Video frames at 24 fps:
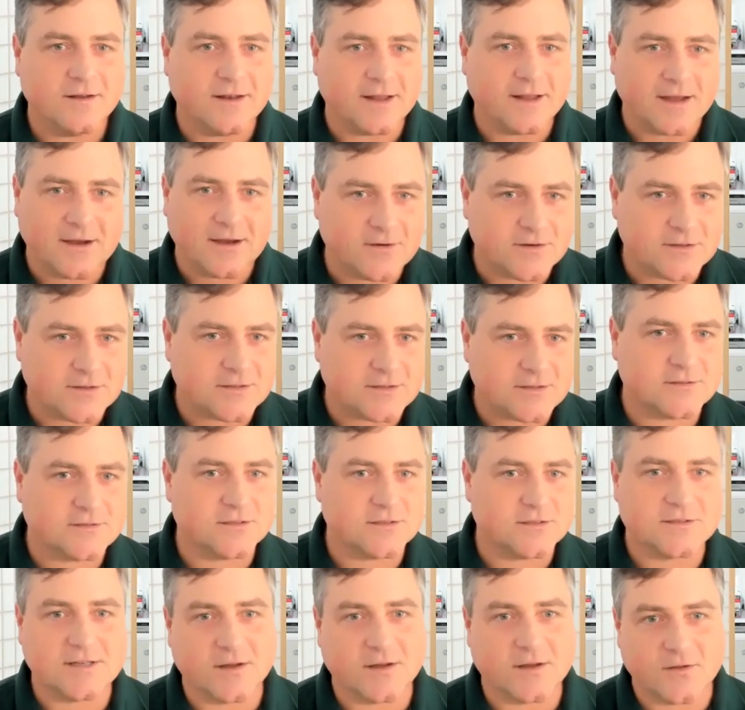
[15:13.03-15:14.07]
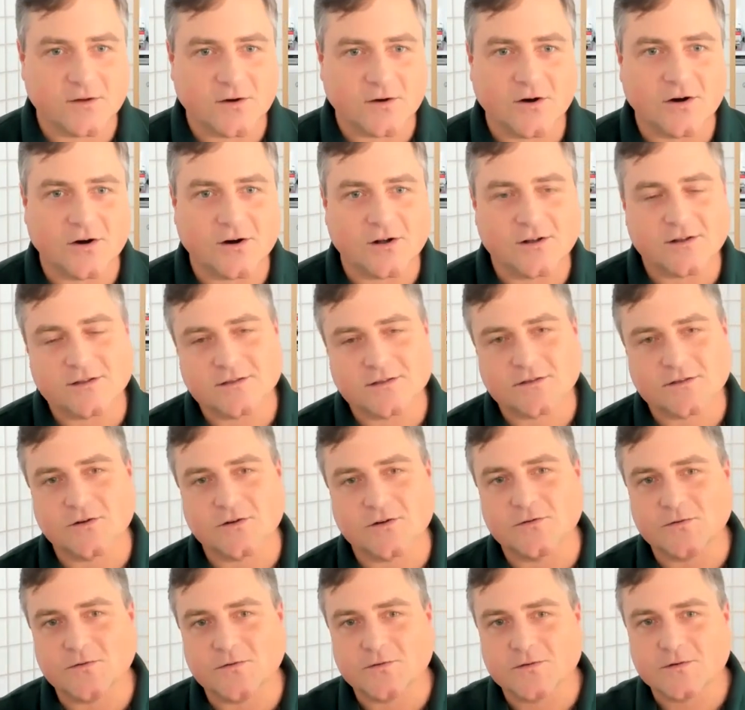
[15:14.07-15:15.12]
Now it's just down the hall. And
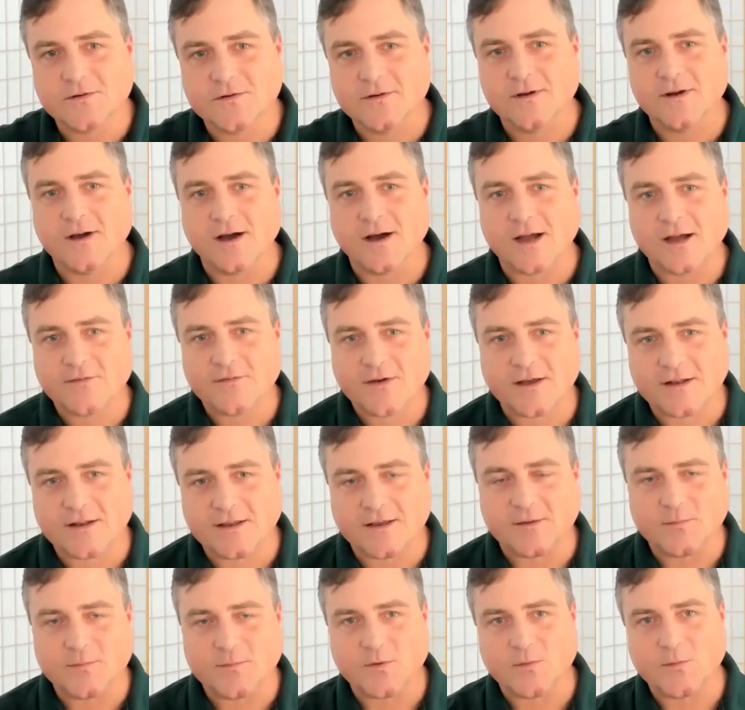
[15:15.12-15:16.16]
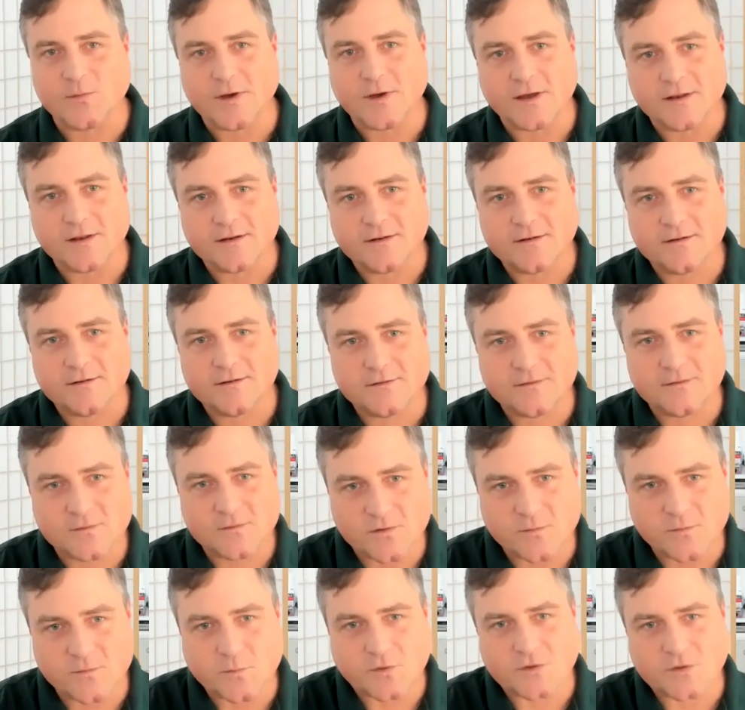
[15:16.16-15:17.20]
so I've had to implement
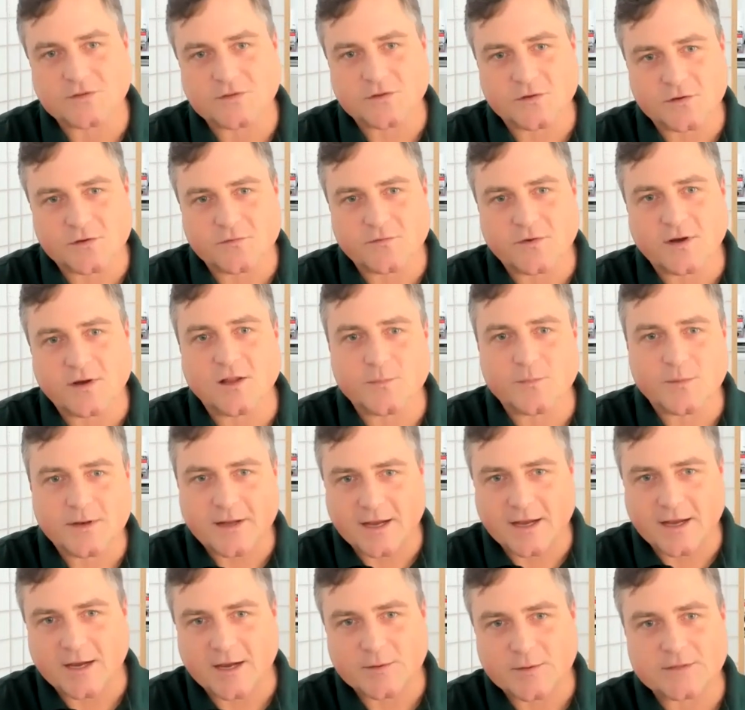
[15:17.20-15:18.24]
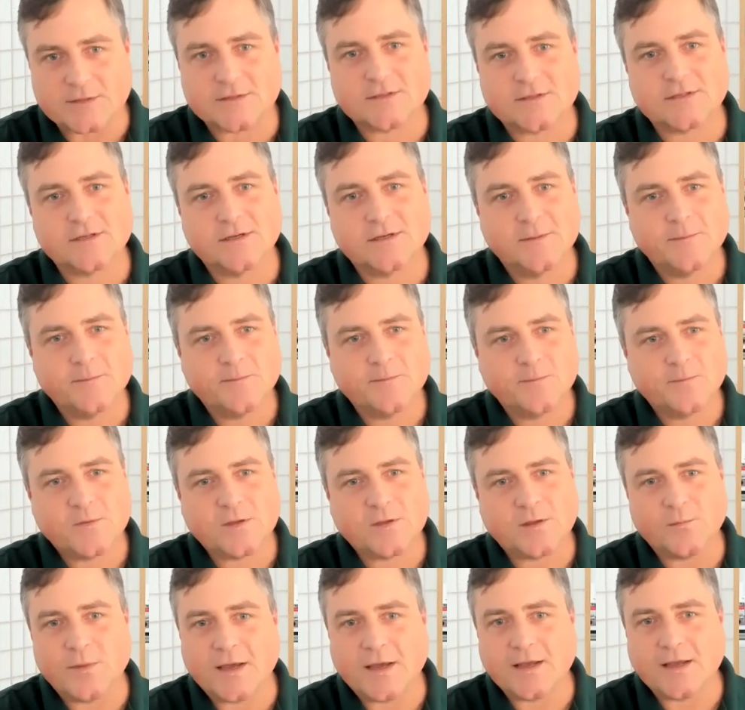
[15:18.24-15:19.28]
sort of personal development habits
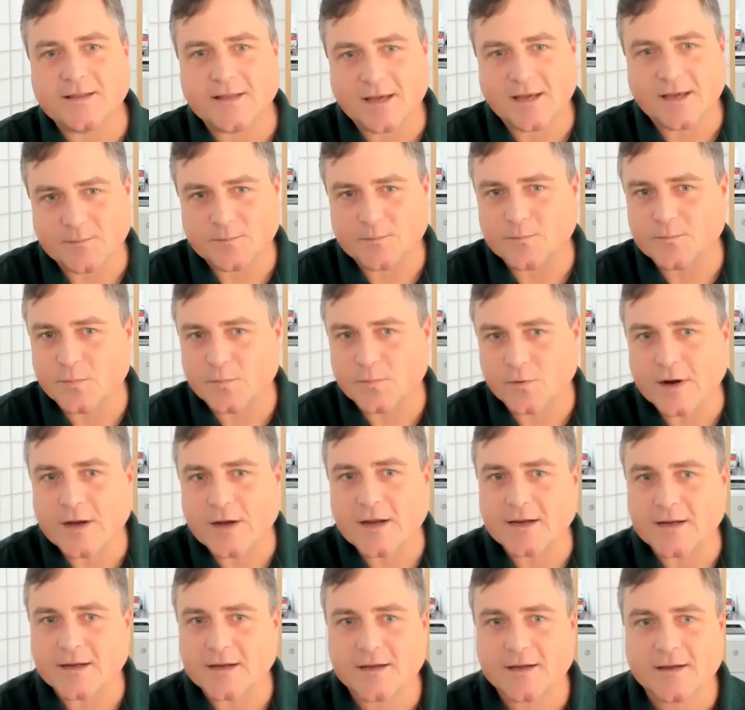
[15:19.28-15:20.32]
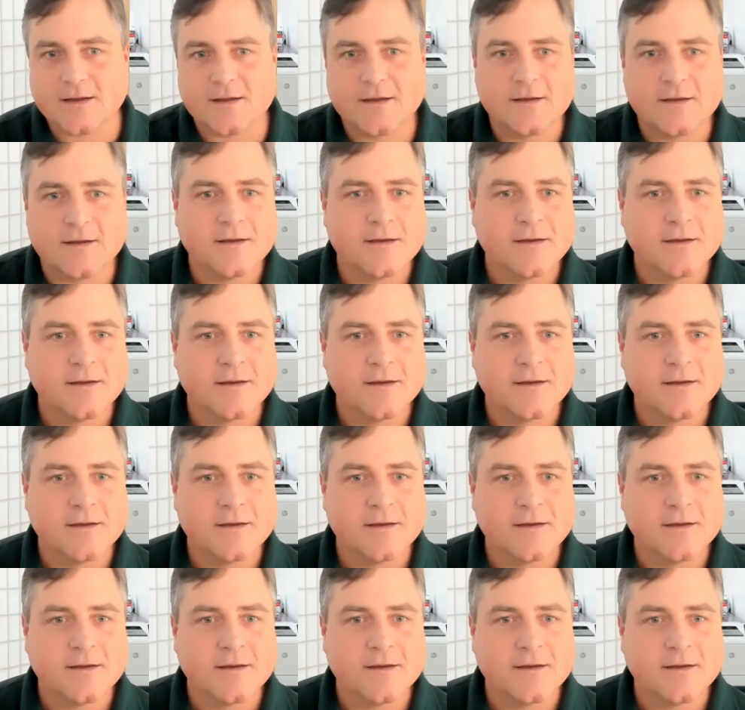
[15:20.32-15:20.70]
to make that break.